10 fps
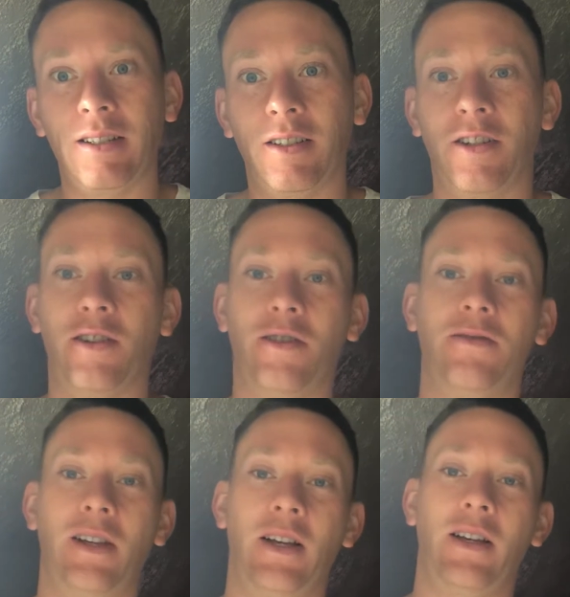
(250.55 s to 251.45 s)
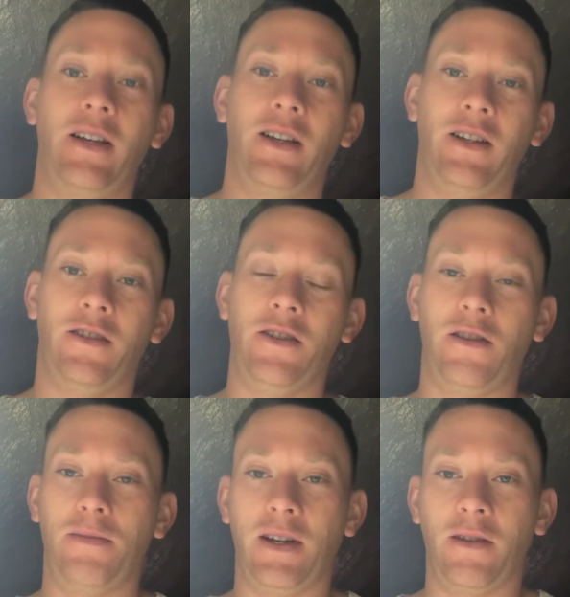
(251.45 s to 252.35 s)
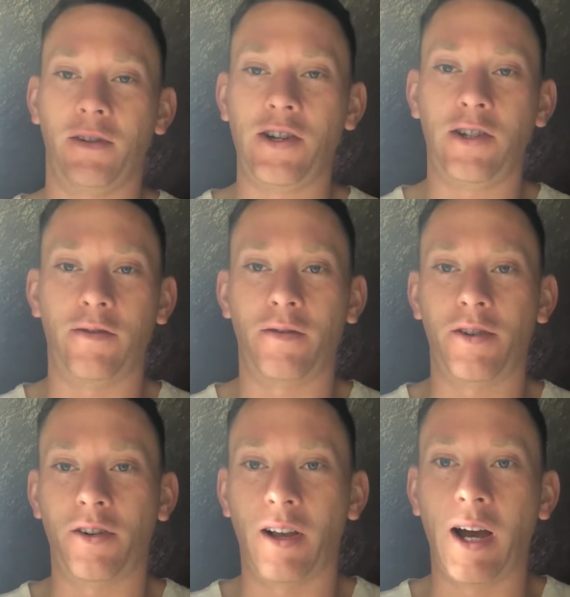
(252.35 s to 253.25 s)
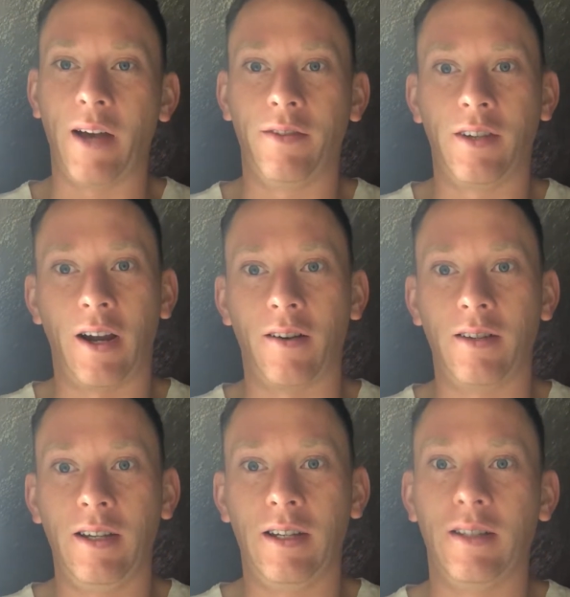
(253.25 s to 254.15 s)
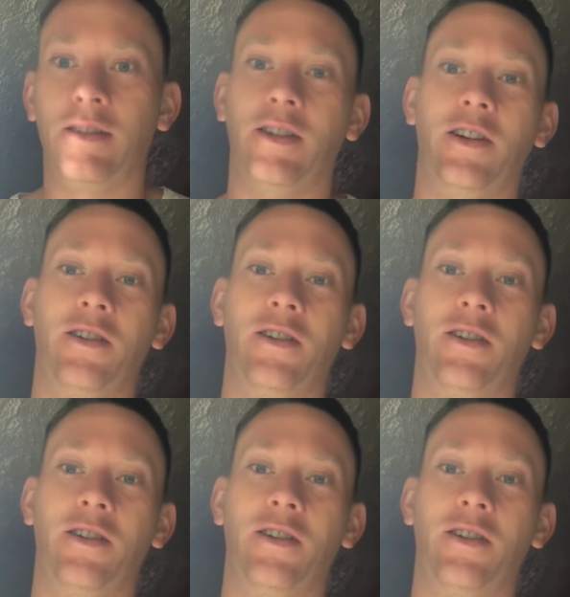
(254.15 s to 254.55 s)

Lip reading: You could be in a relationship for the rest of your life, guaranteed.